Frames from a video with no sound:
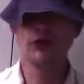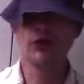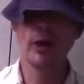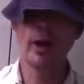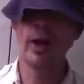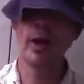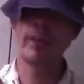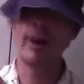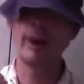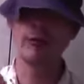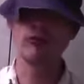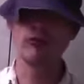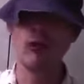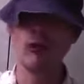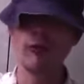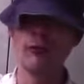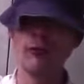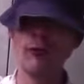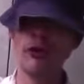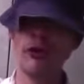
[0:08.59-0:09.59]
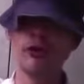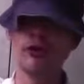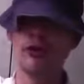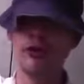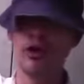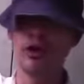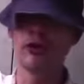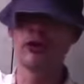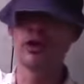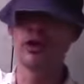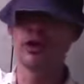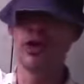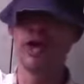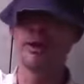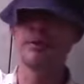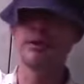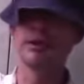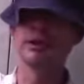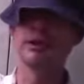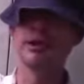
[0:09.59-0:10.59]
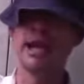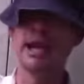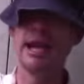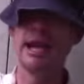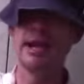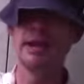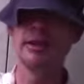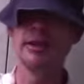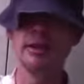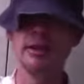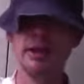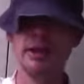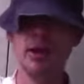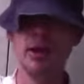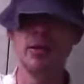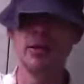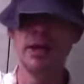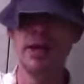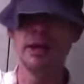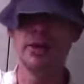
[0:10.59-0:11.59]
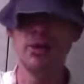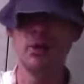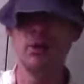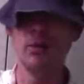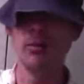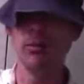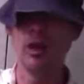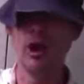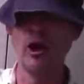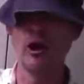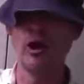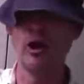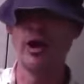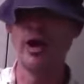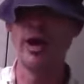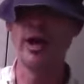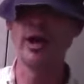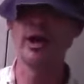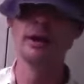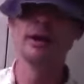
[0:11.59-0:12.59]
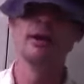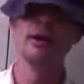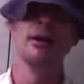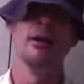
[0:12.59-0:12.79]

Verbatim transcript: how to make raw food desserts to keep you lean and don't get you all bloated out.